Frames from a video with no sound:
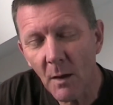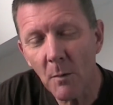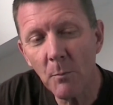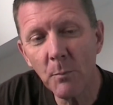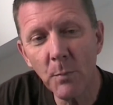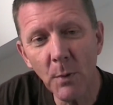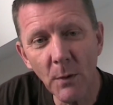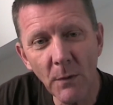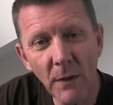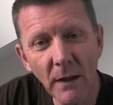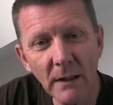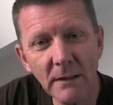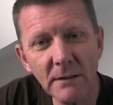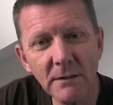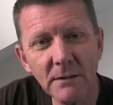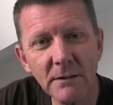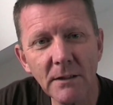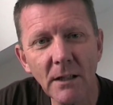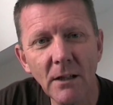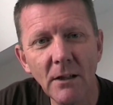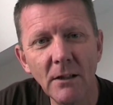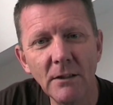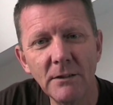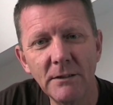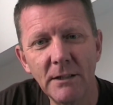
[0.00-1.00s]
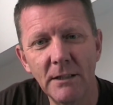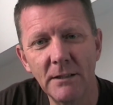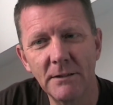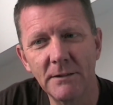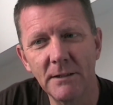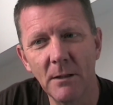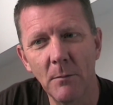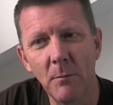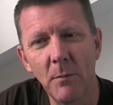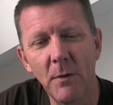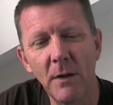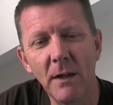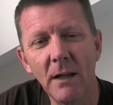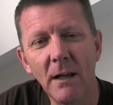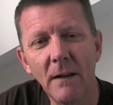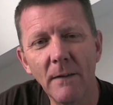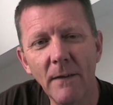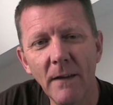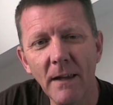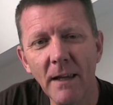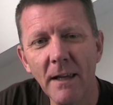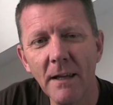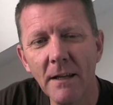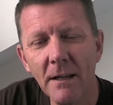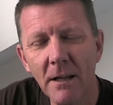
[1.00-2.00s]
But they started something, and
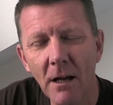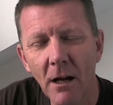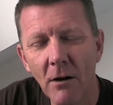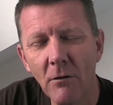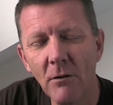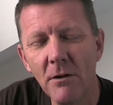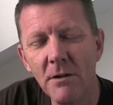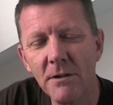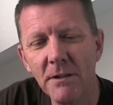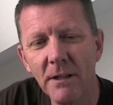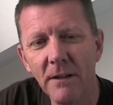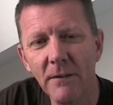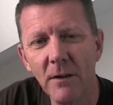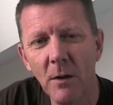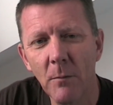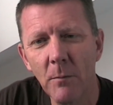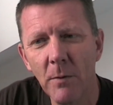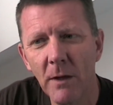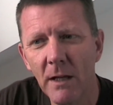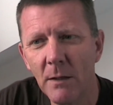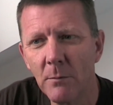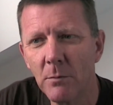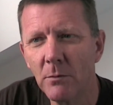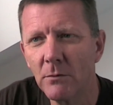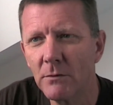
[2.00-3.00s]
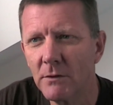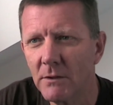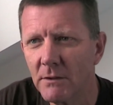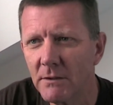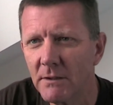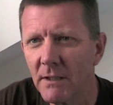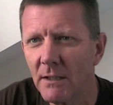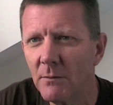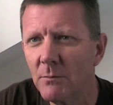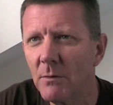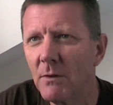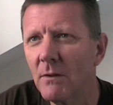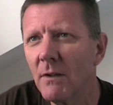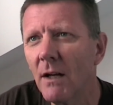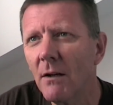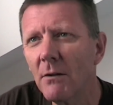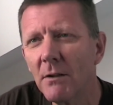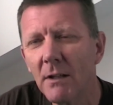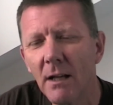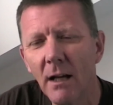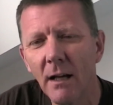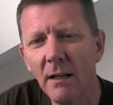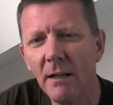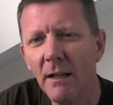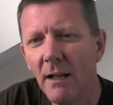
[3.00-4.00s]
they encouraged other people to say, well,
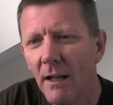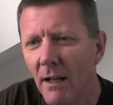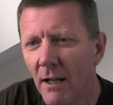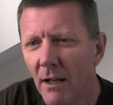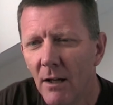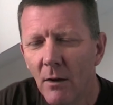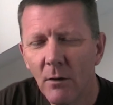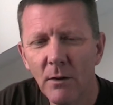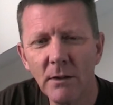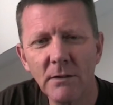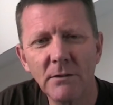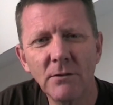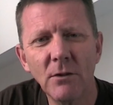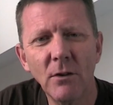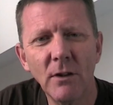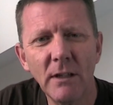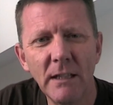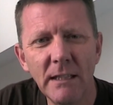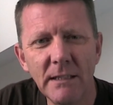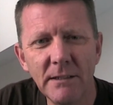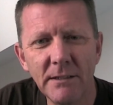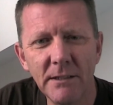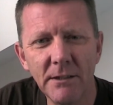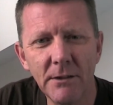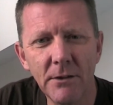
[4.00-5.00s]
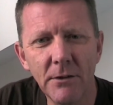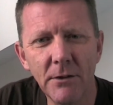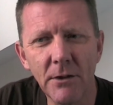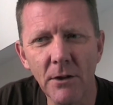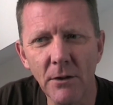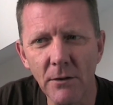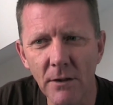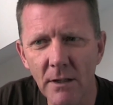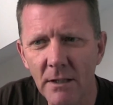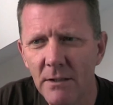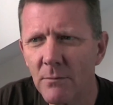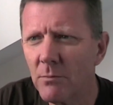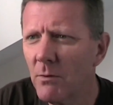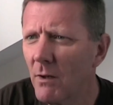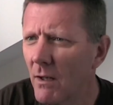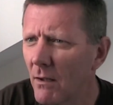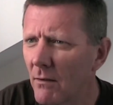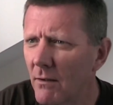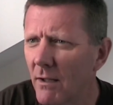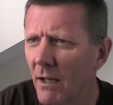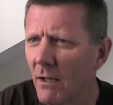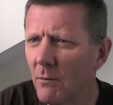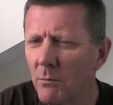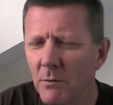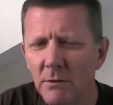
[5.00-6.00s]
okay, it's not easy to do this, but
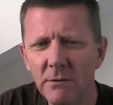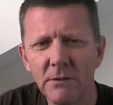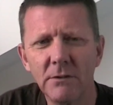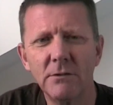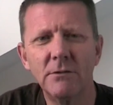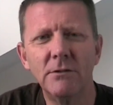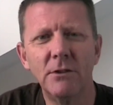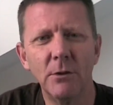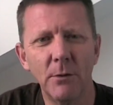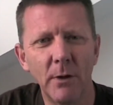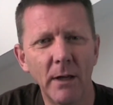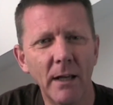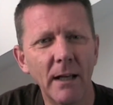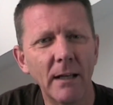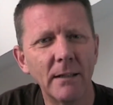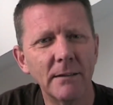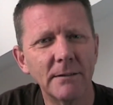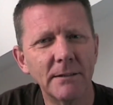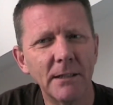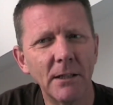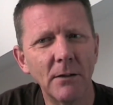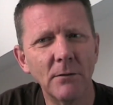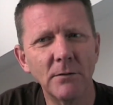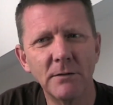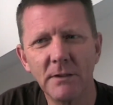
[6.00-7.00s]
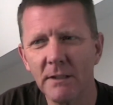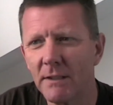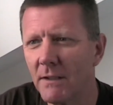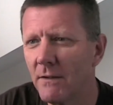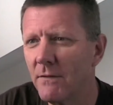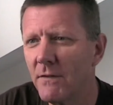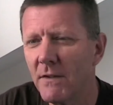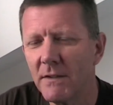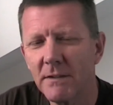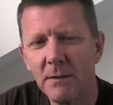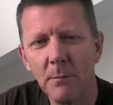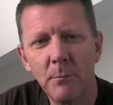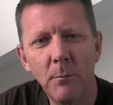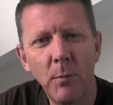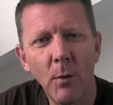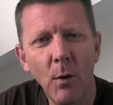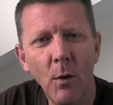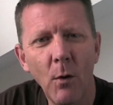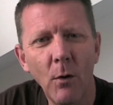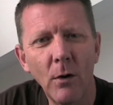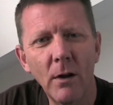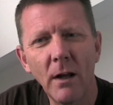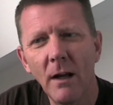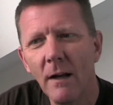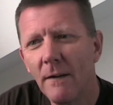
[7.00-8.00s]
okay, we'll just do it ourselves. And if there's a
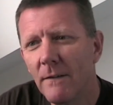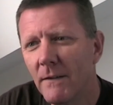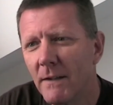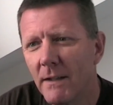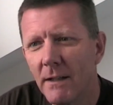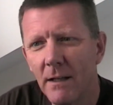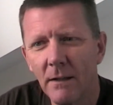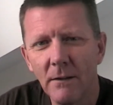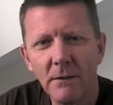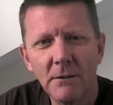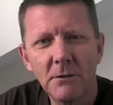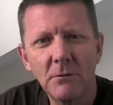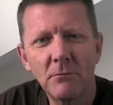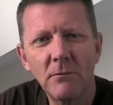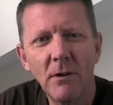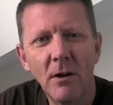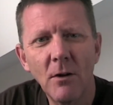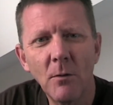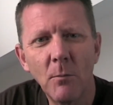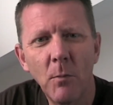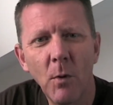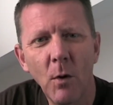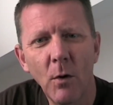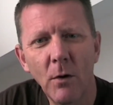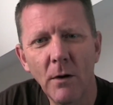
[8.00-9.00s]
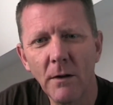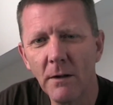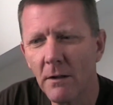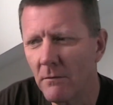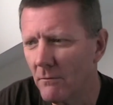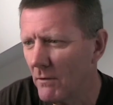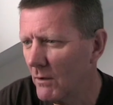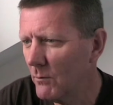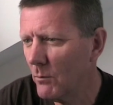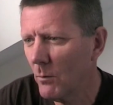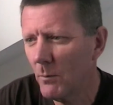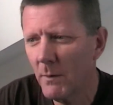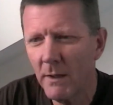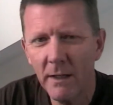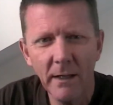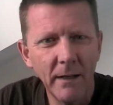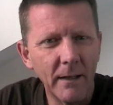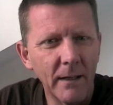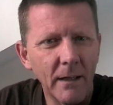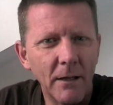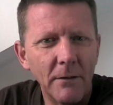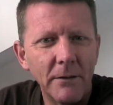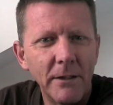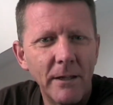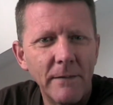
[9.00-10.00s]
block, you know, there's a roadblock in the road, well, we're going to
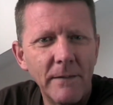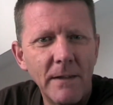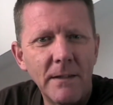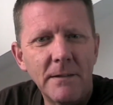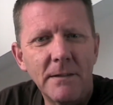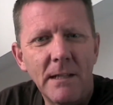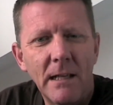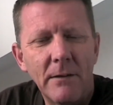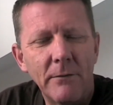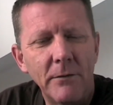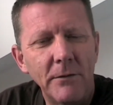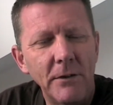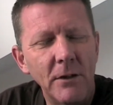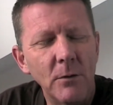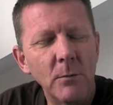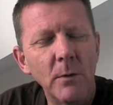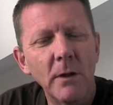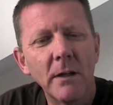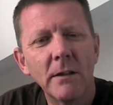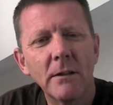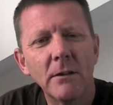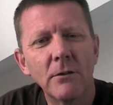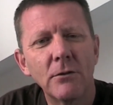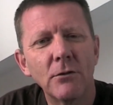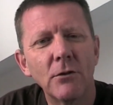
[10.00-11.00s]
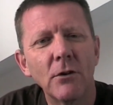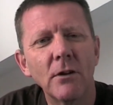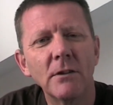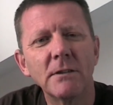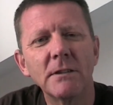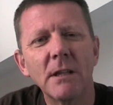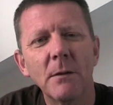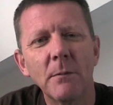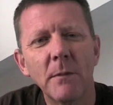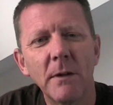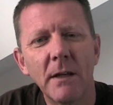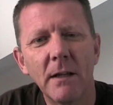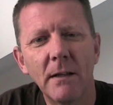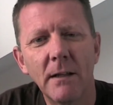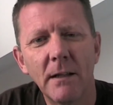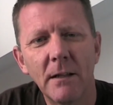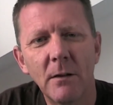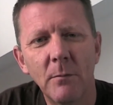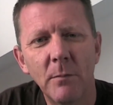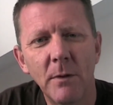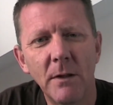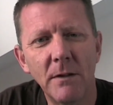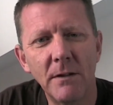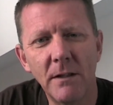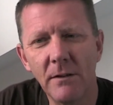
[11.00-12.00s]
go down this avenue, we're going to try something a little
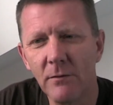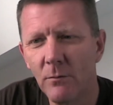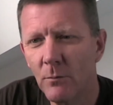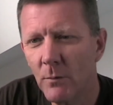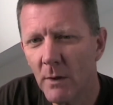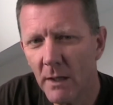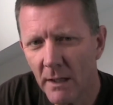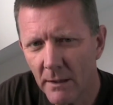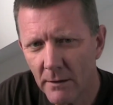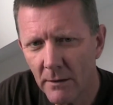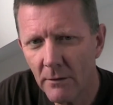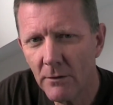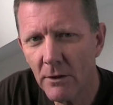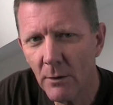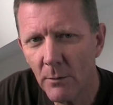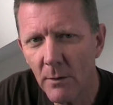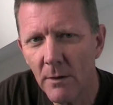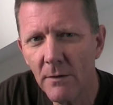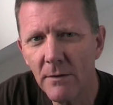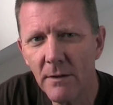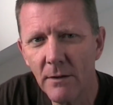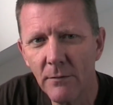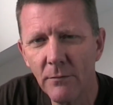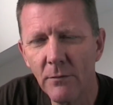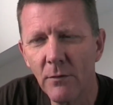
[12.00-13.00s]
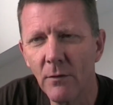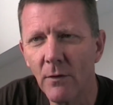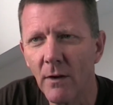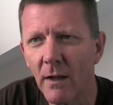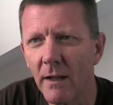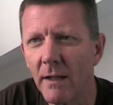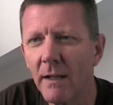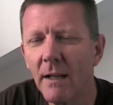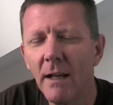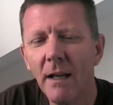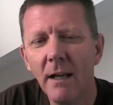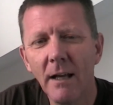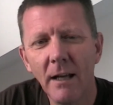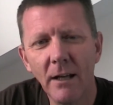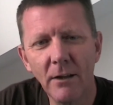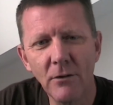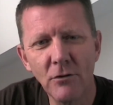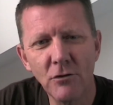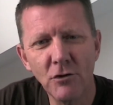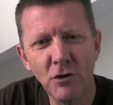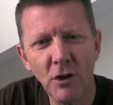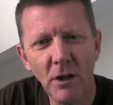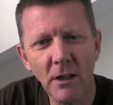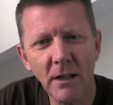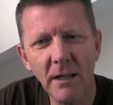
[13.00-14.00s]
bit different, we're going to do it differently and
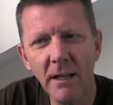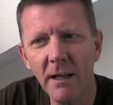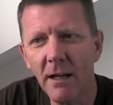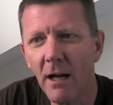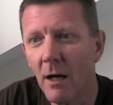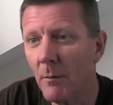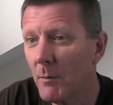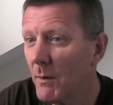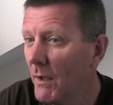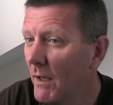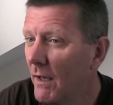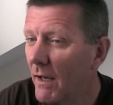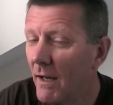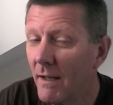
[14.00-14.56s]
shake it up.